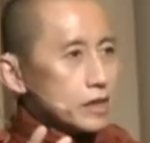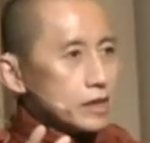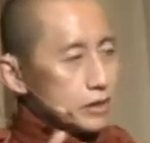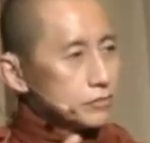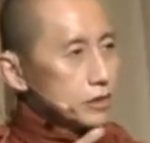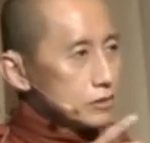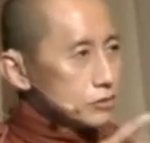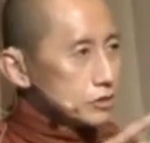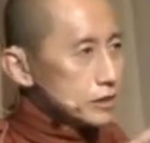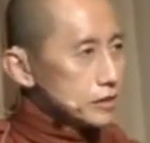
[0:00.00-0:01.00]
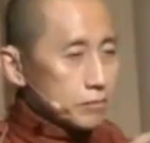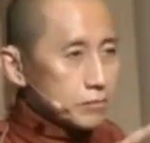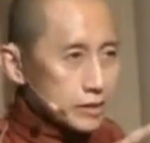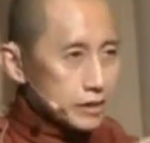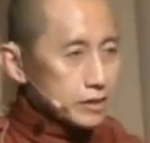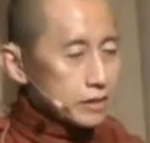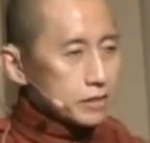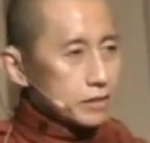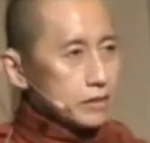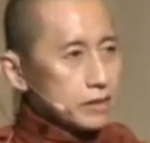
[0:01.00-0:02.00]
Whenever you see somebody,
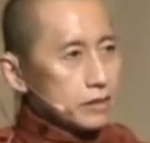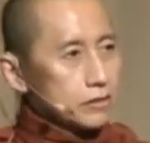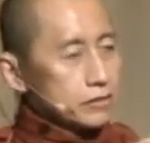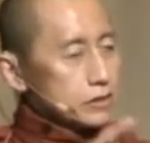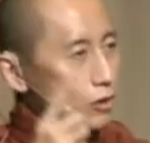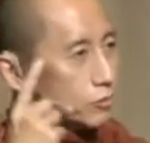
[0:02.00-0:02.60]
there's